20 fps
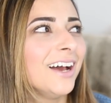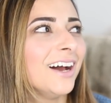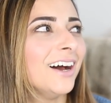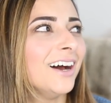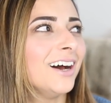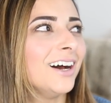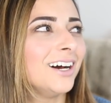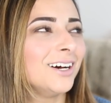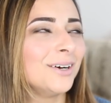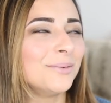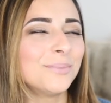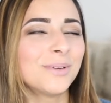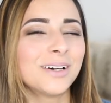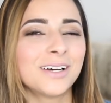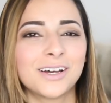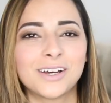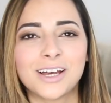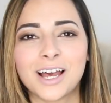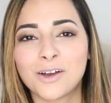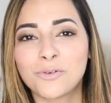
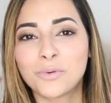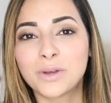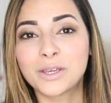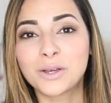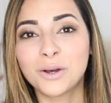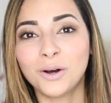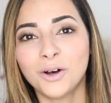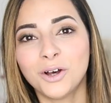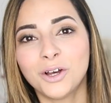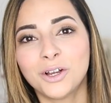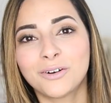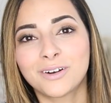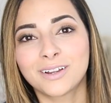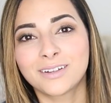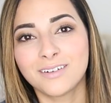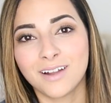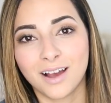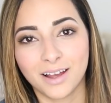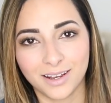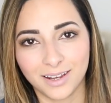hour. we got her
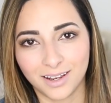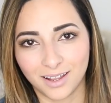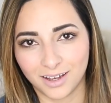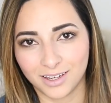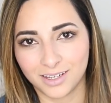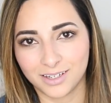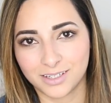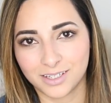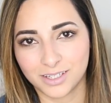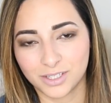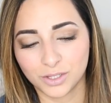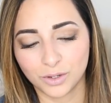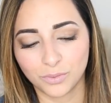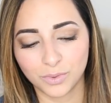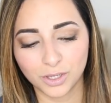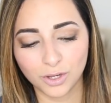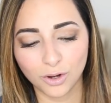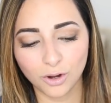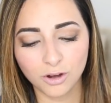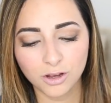a night light. So
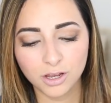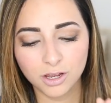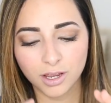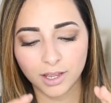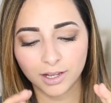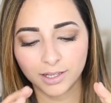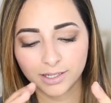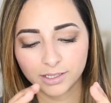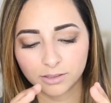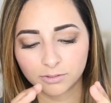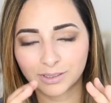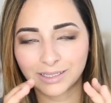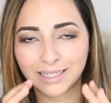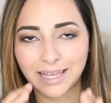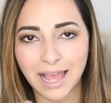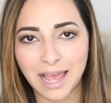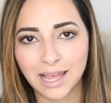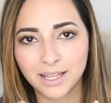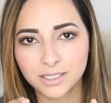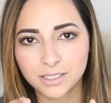we got her a little
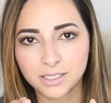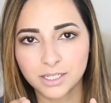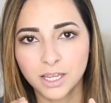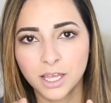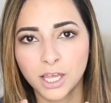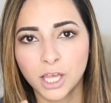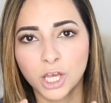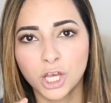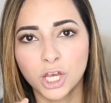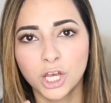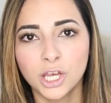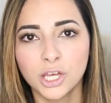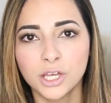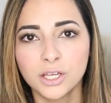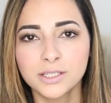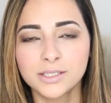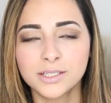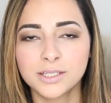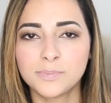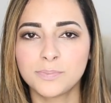cat.
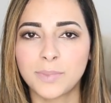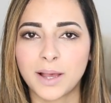Hers is